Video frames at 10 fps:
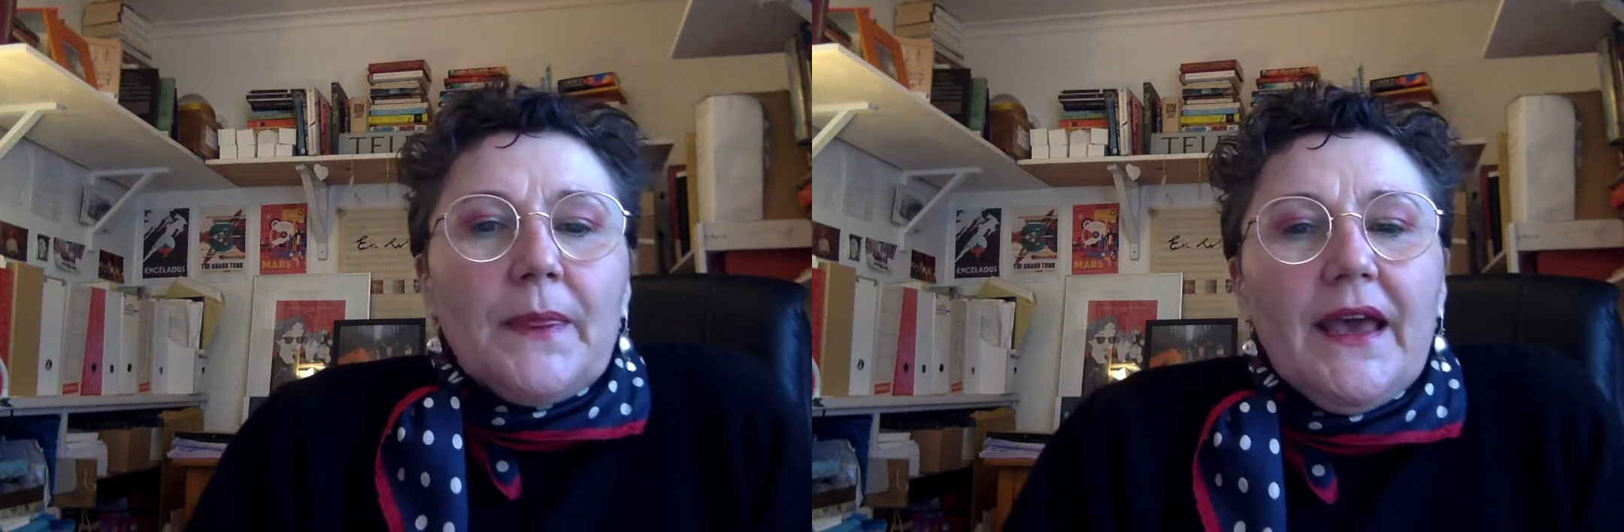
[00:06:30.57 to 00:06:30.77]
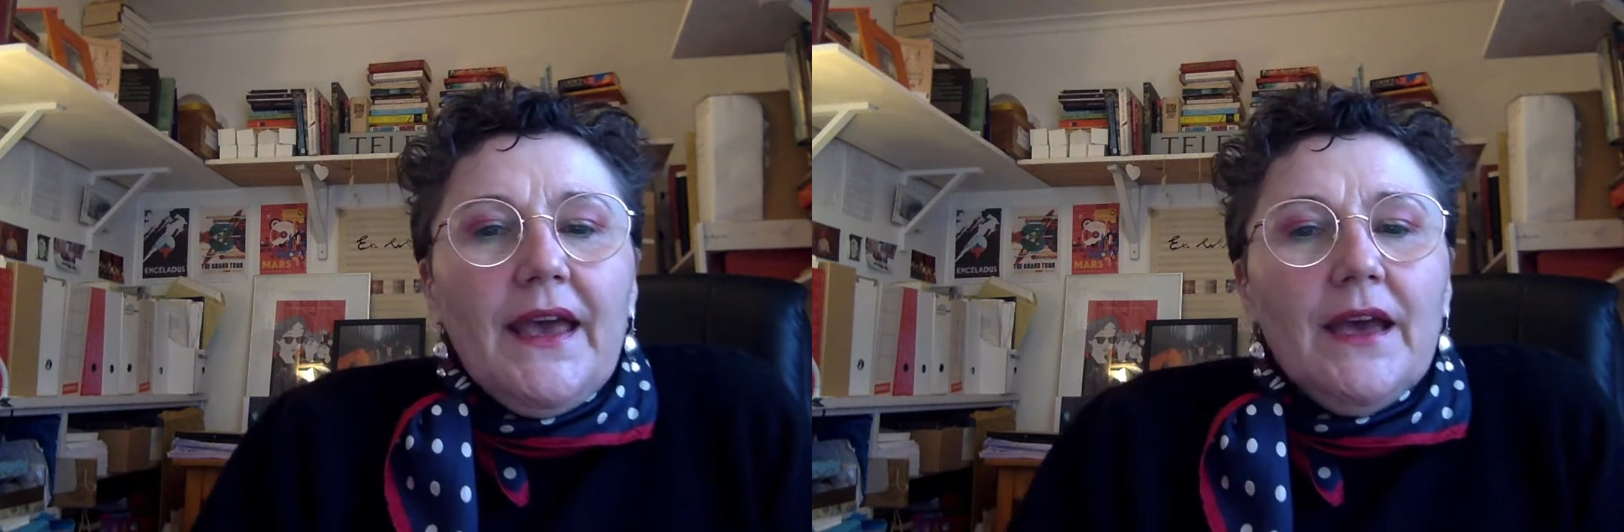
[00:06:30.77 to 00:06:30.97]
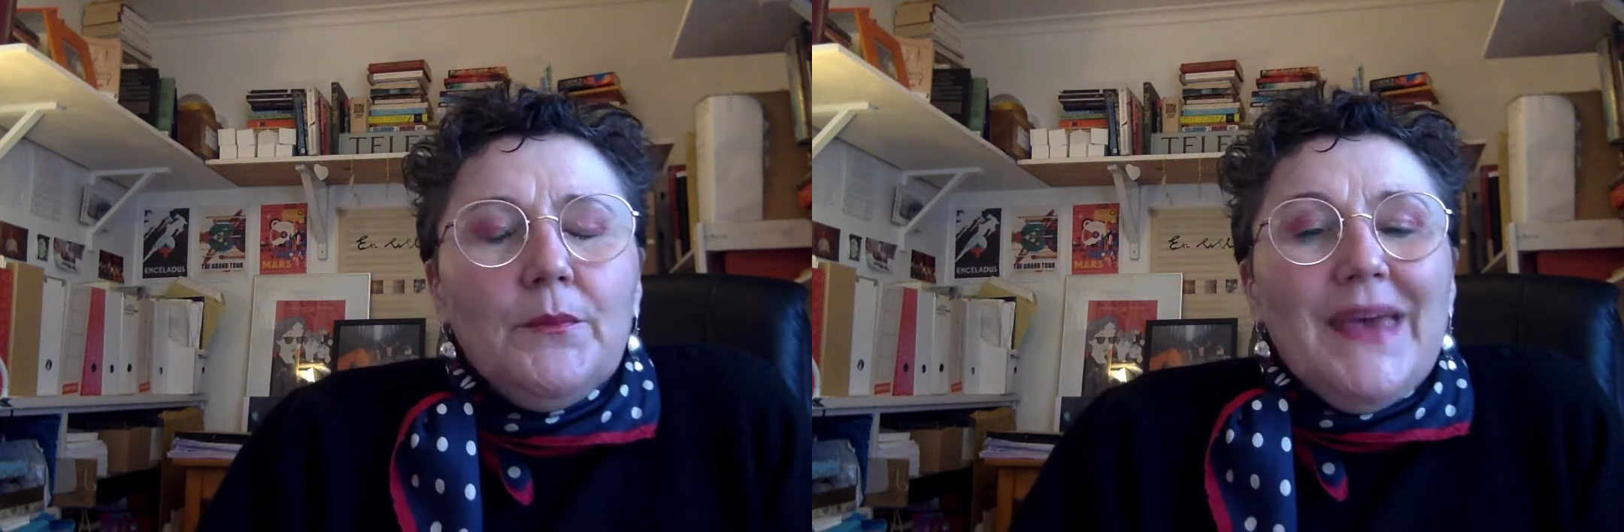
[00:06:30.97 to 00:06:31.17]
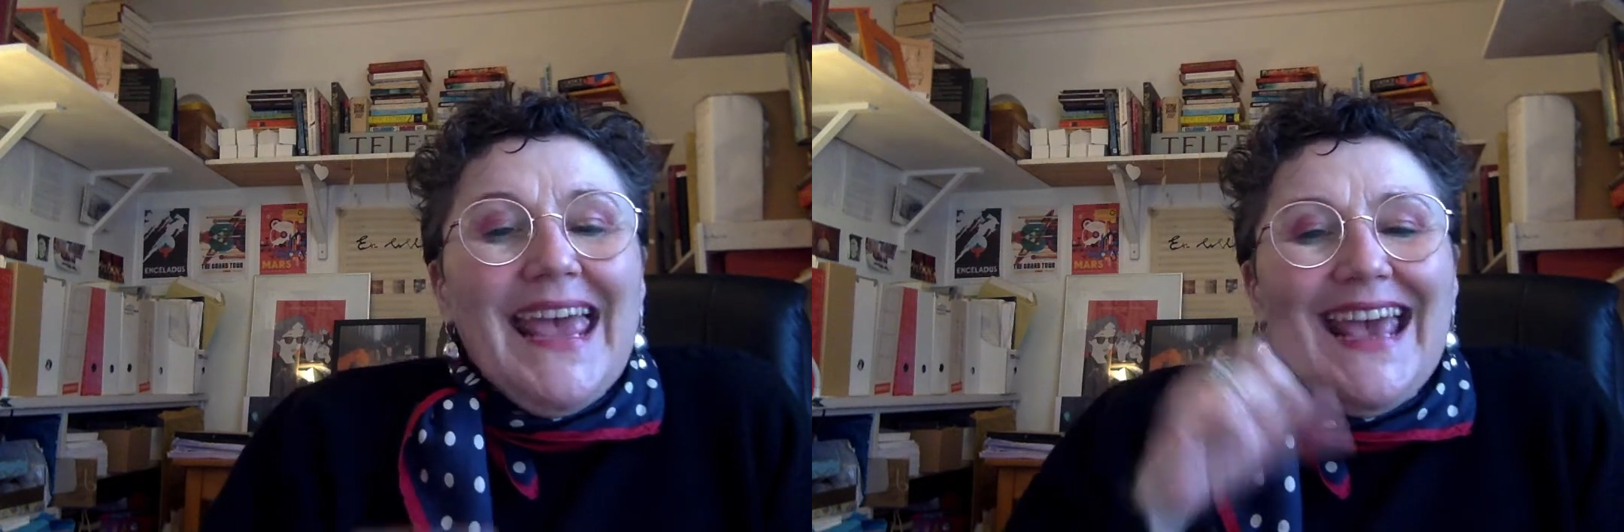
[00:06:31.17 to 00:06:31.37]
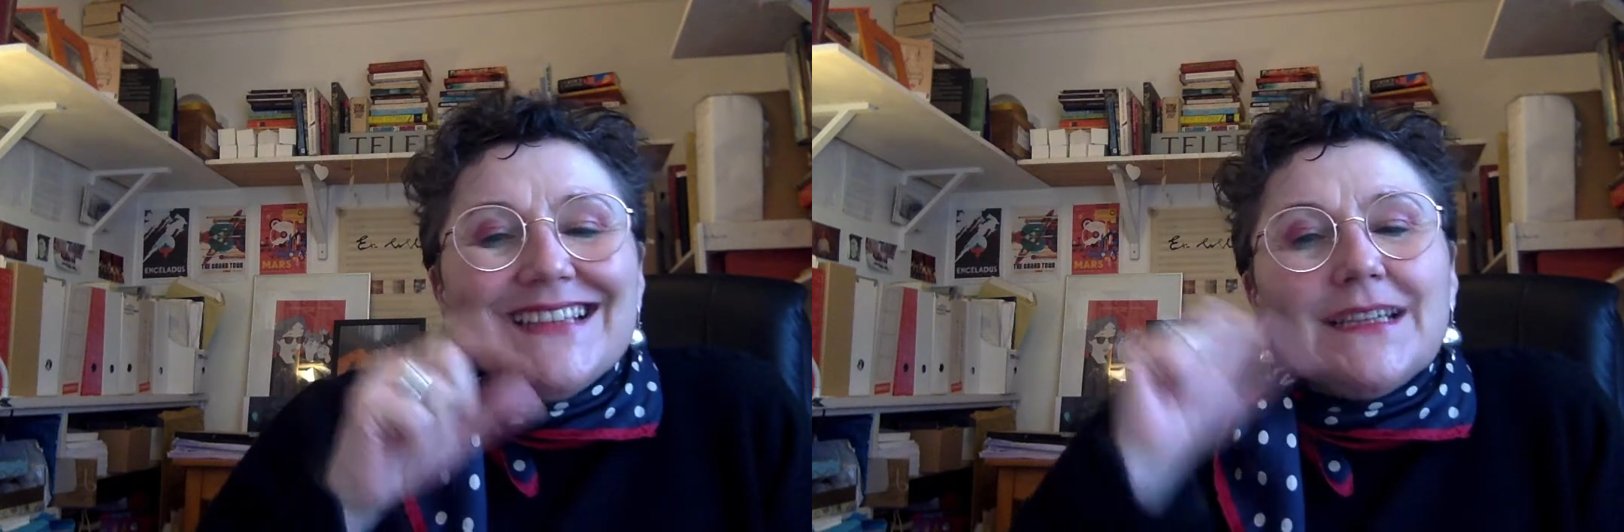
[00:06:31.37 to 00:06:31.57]

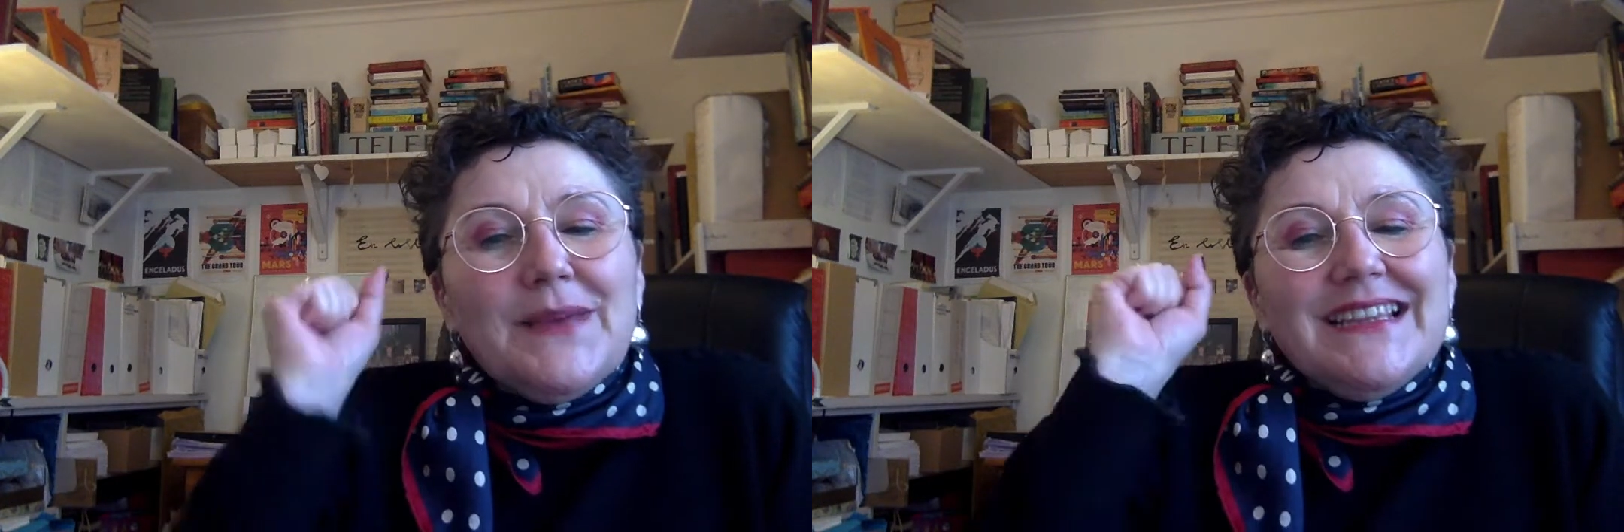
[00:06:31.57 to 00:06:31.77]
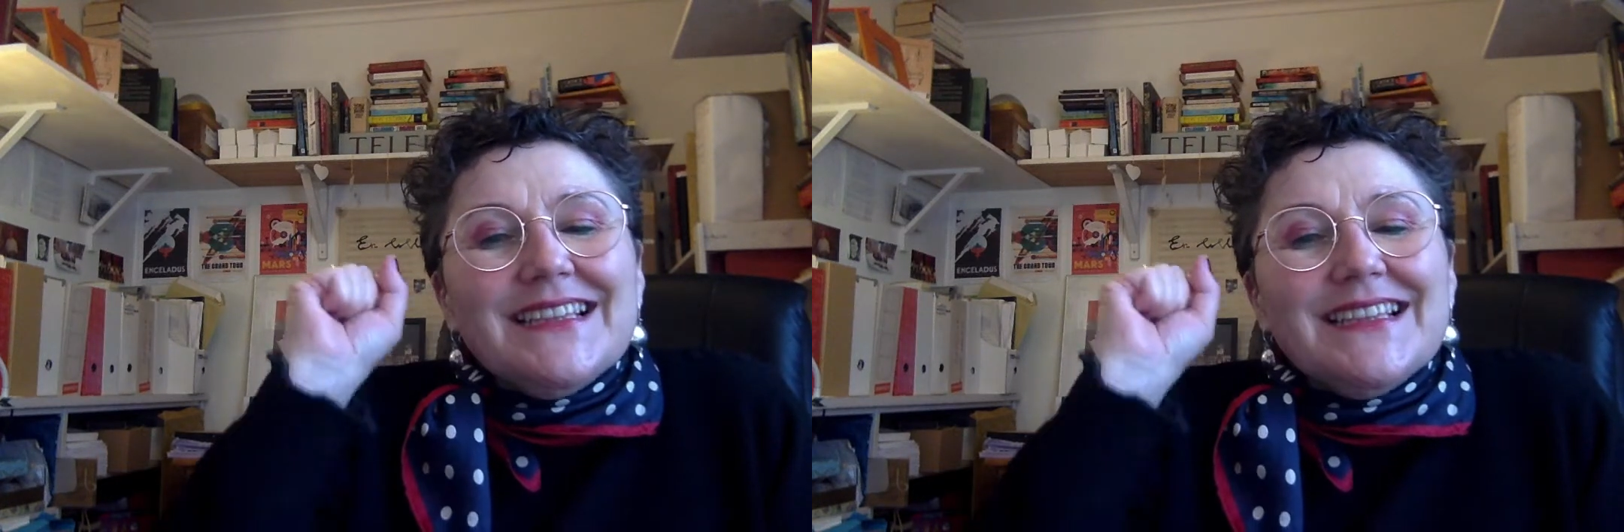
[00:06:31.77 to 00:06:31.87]
Estimate the